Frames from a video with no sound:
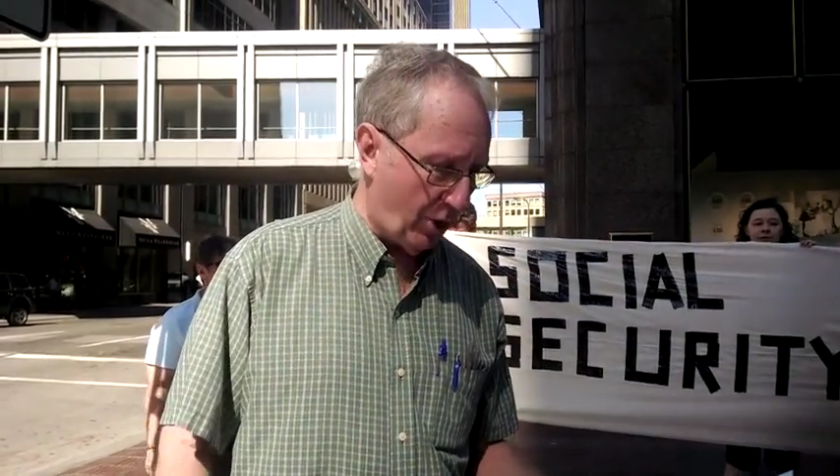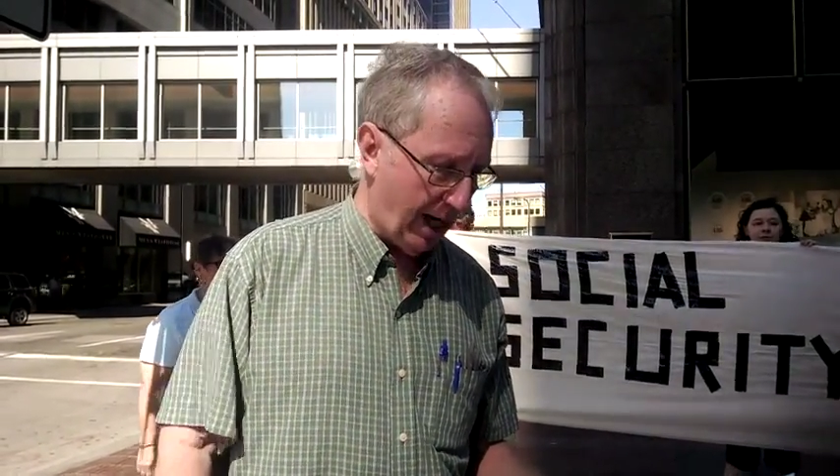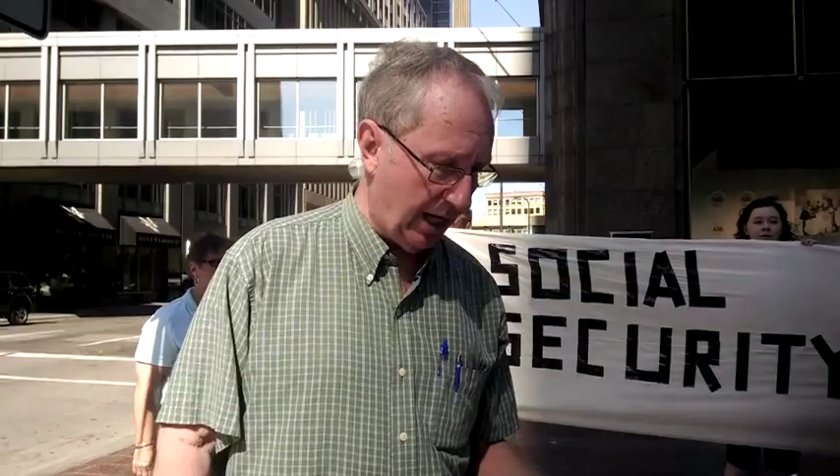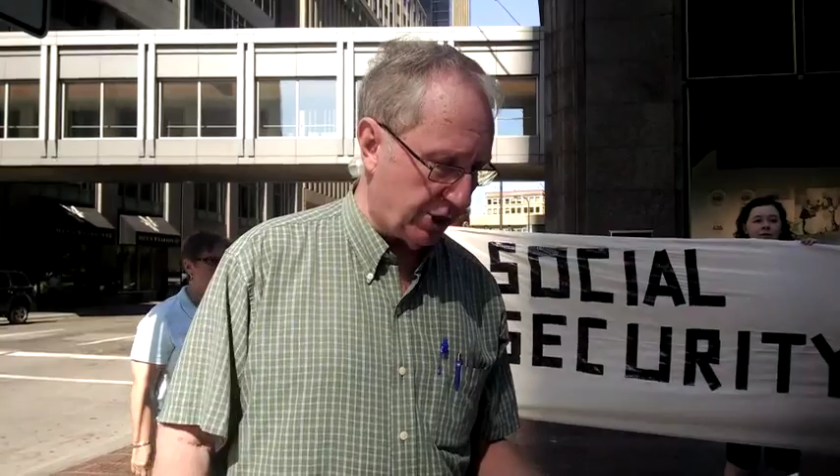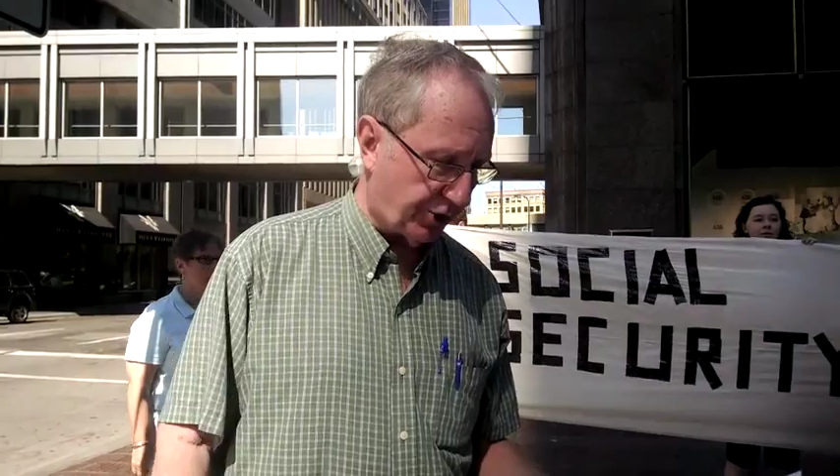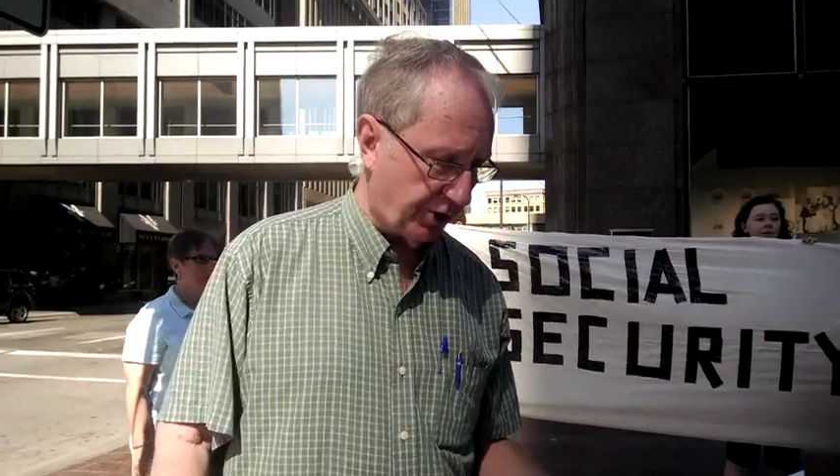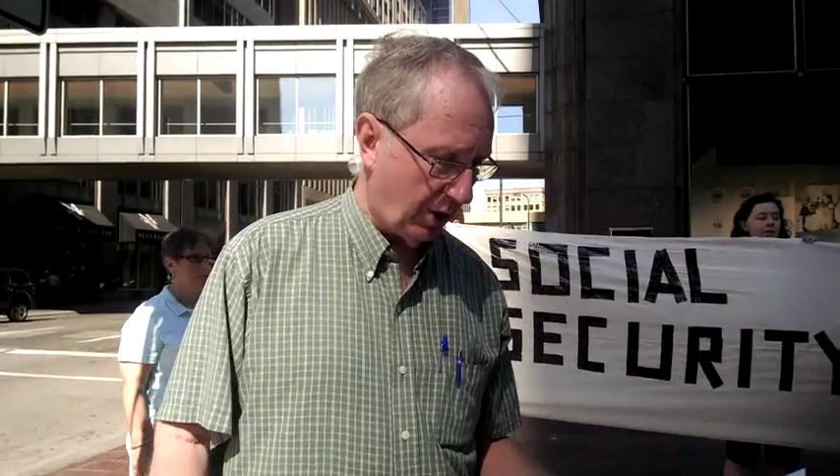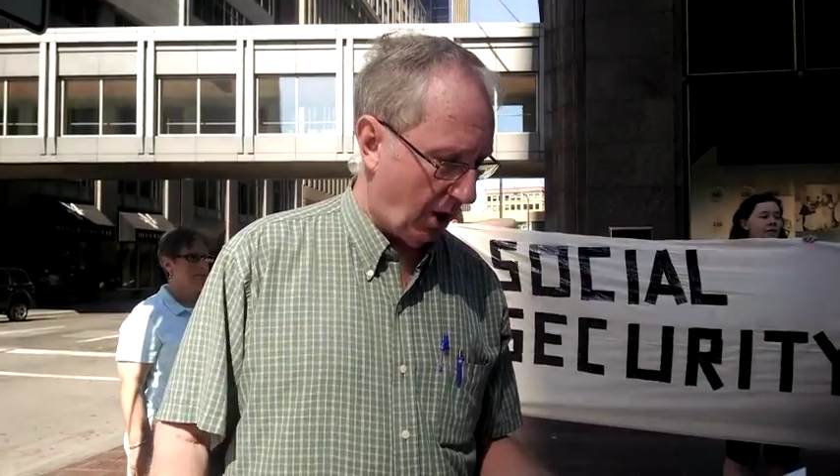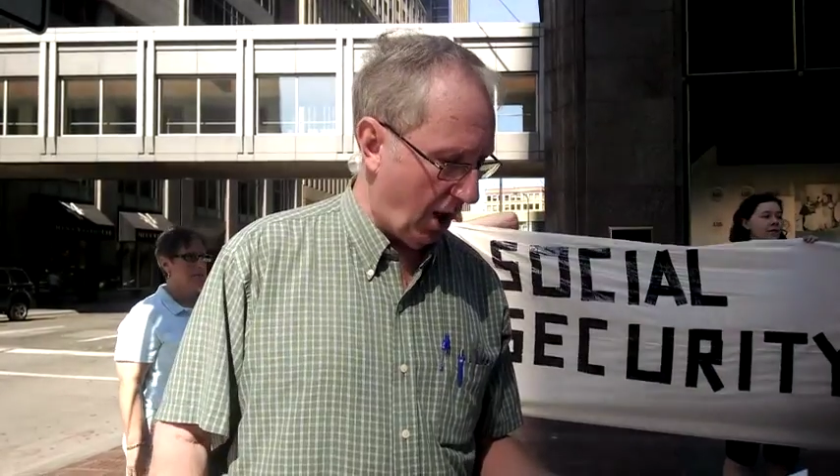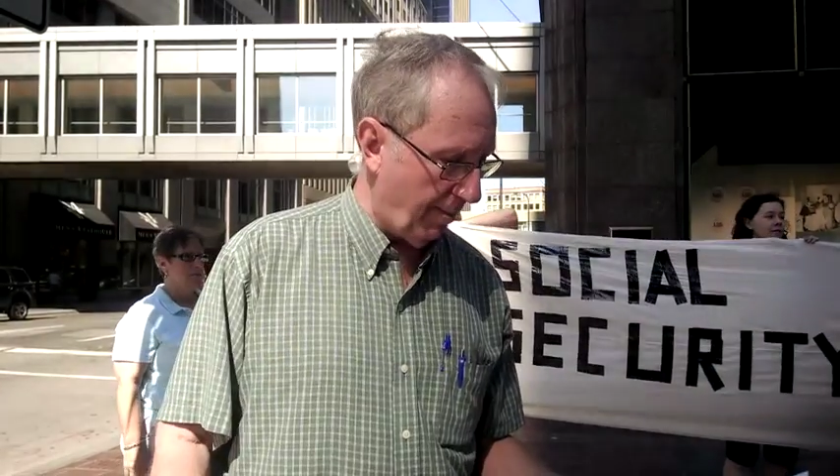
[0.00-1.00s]
wage
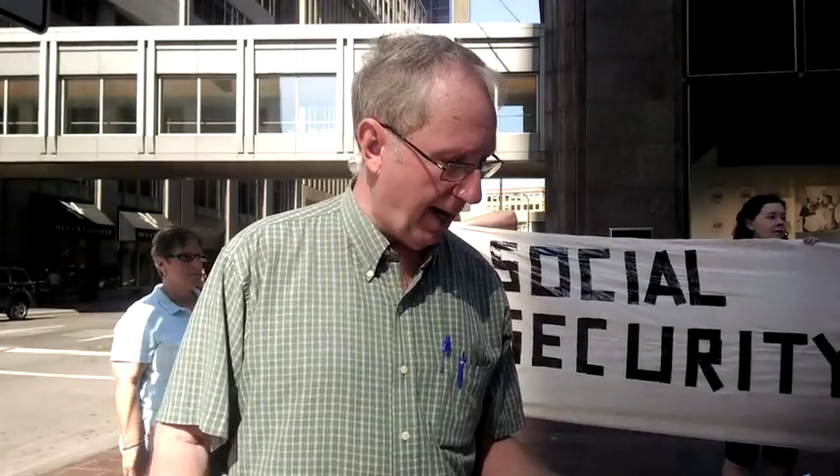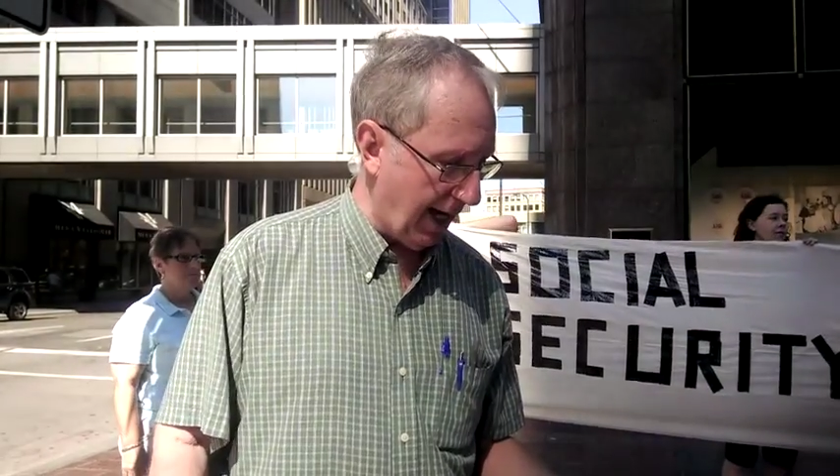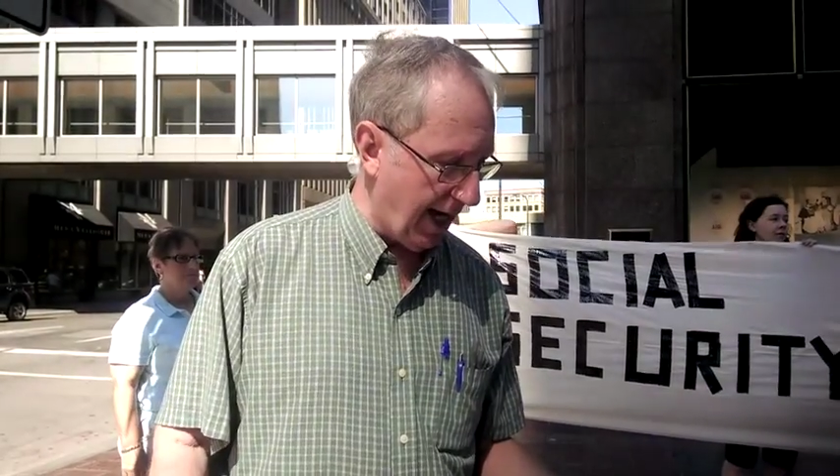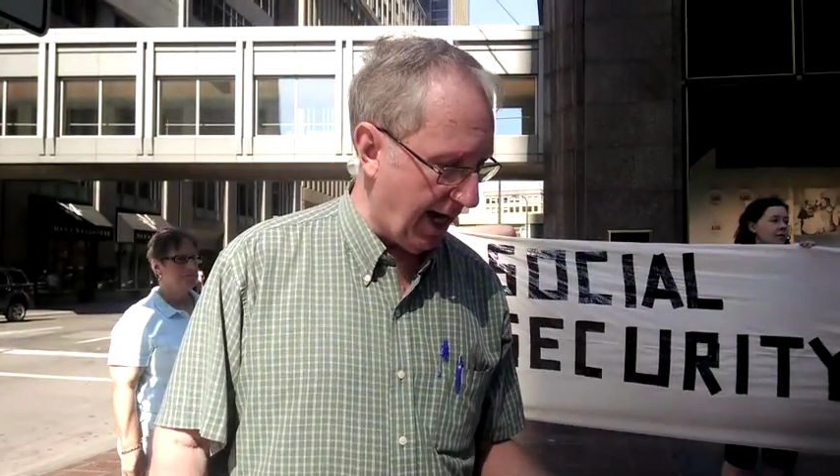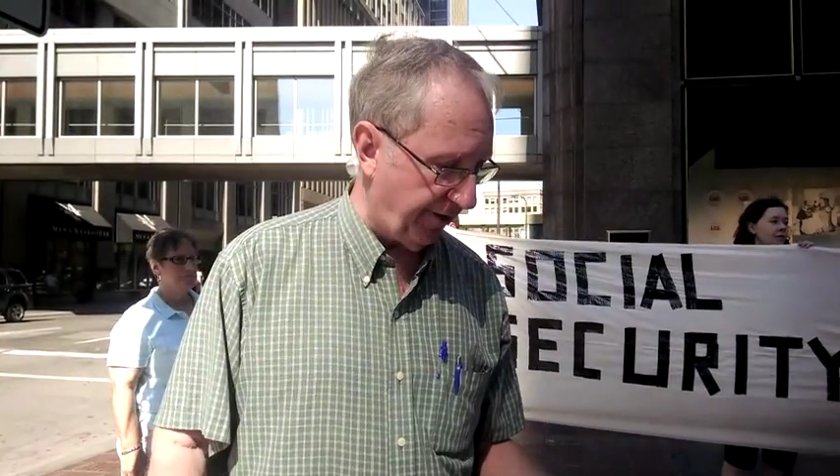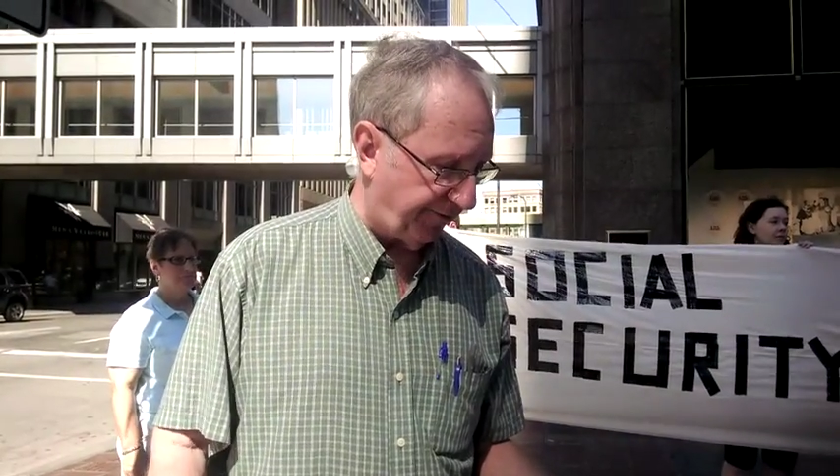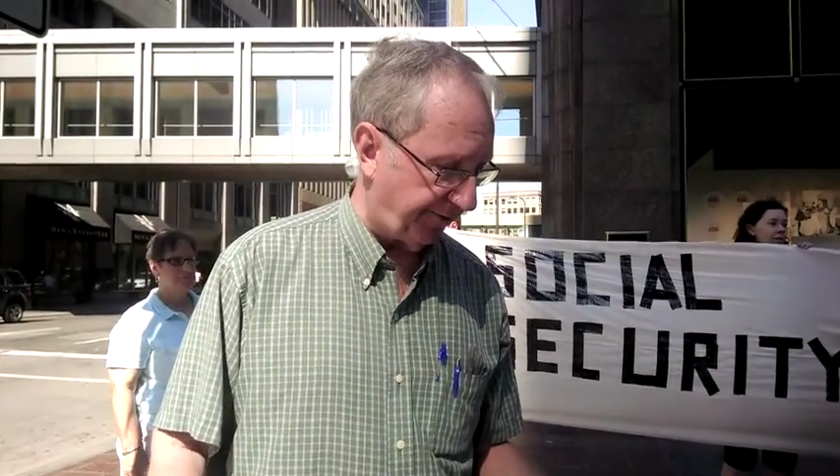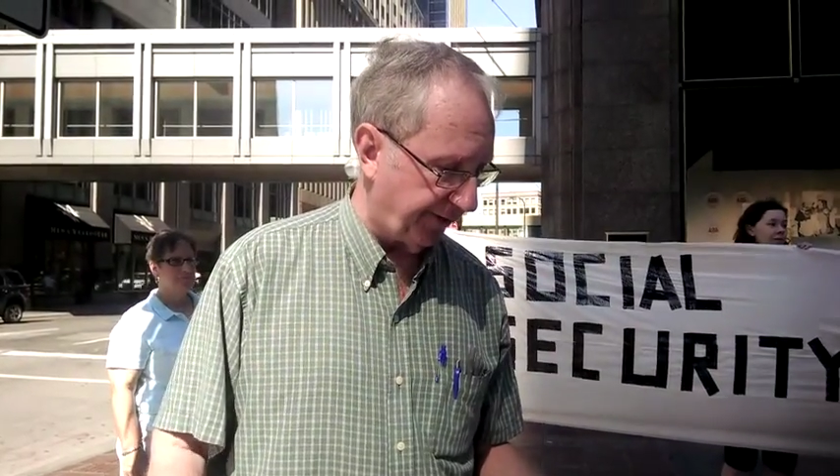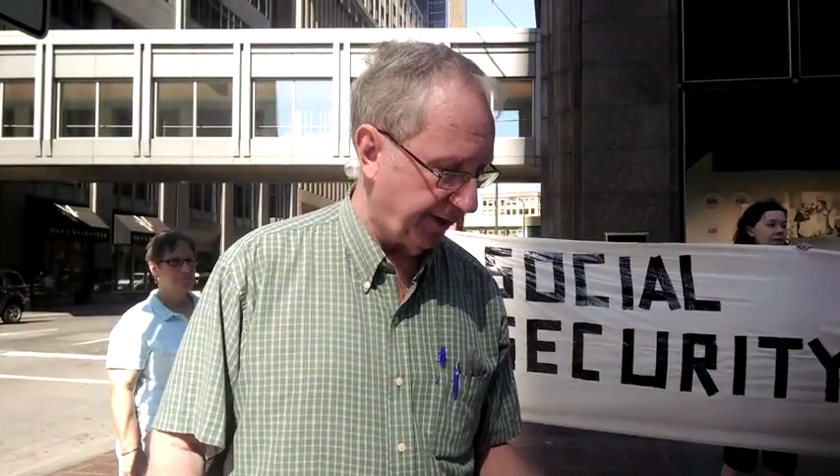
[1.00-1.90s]
all my life